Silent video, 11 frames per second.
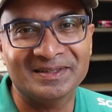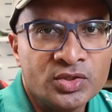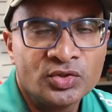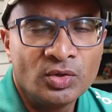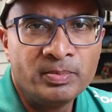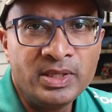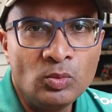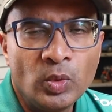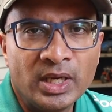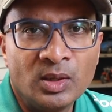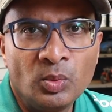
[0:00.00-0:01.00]
Also, be
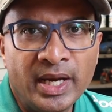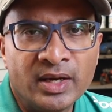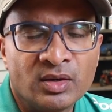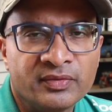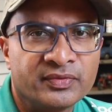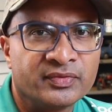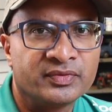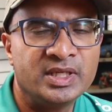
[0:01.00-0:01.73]
well aware of